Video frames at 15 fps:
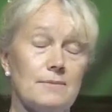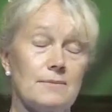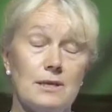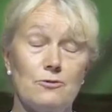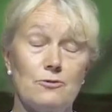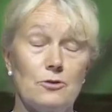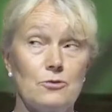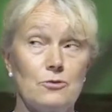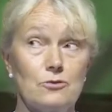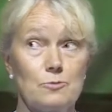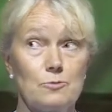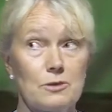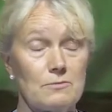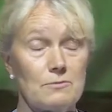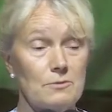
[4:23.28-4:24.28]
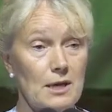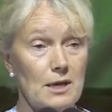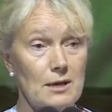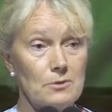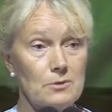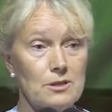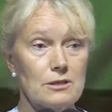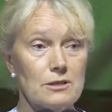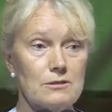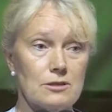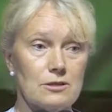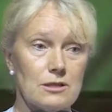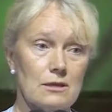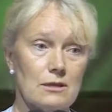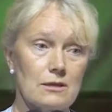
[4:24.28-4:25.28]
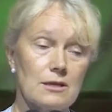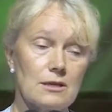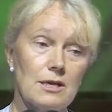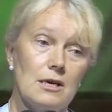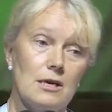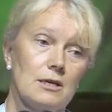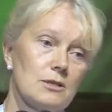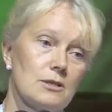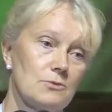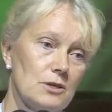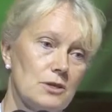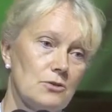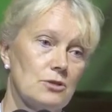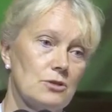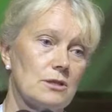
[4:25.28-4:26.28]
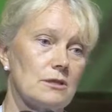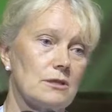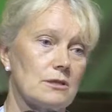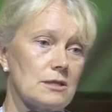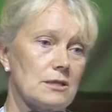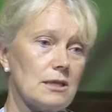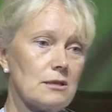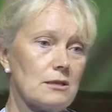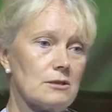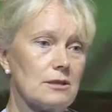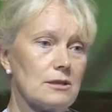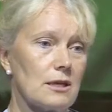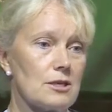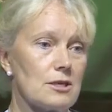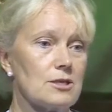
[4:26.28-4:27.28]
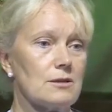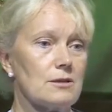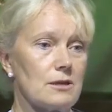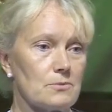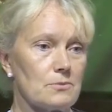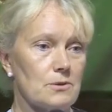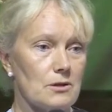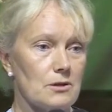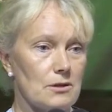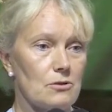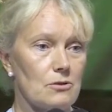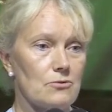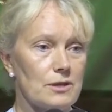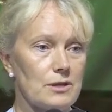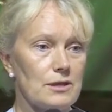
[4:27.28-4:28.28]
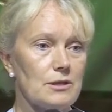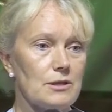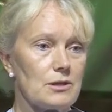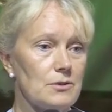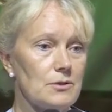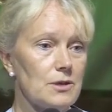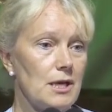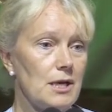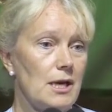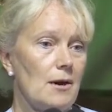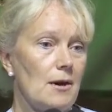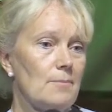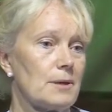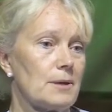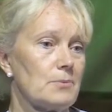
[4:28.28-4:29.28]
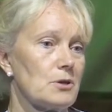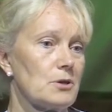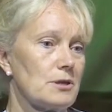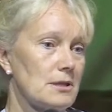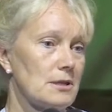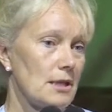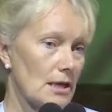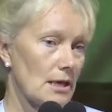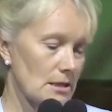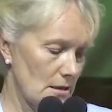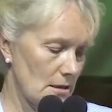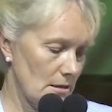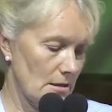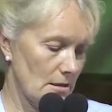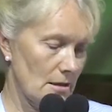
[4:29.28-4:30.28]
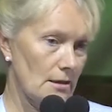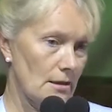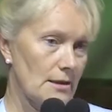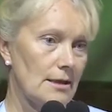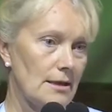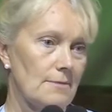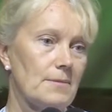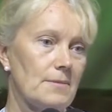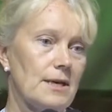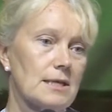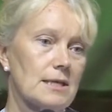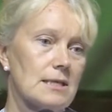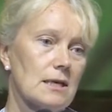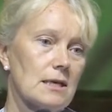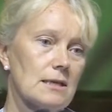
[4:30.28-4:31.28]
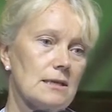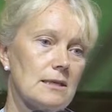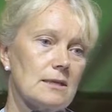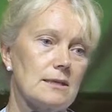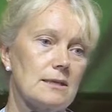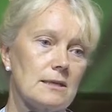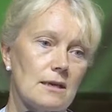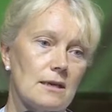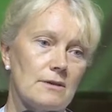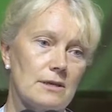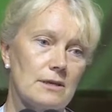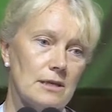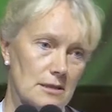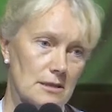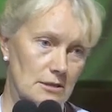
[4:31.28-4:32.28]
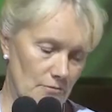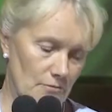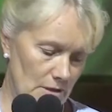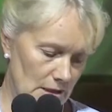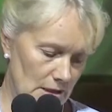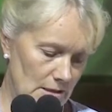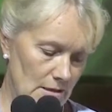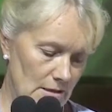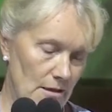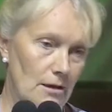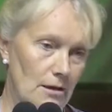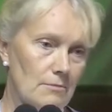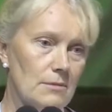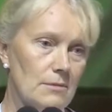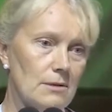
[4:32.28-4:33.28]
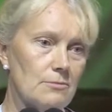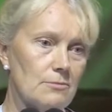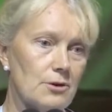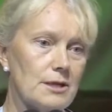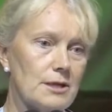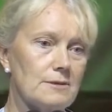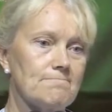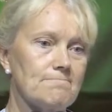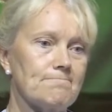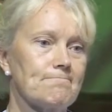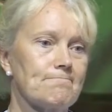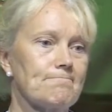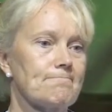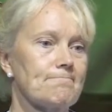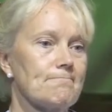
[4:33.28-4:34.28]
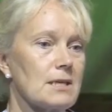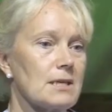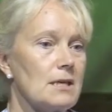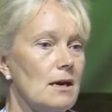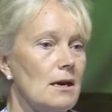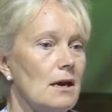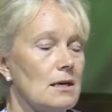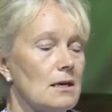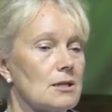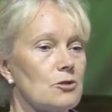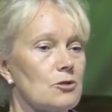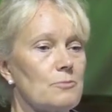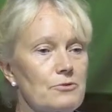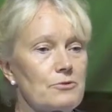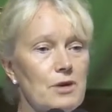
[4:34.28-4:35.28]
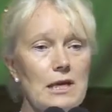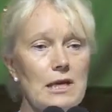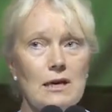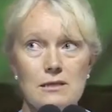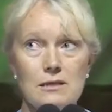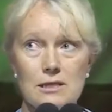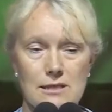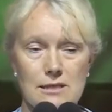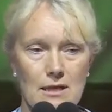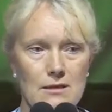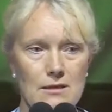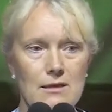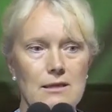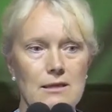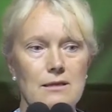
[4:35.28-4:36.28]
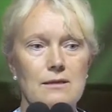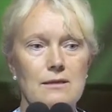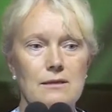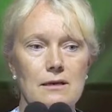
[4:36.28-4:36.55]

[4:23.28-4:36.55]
if you use PMMA, which is the standard, could we use it in a single stage? That we already know. But what is exactly the evidence of this membrane? So by really understanding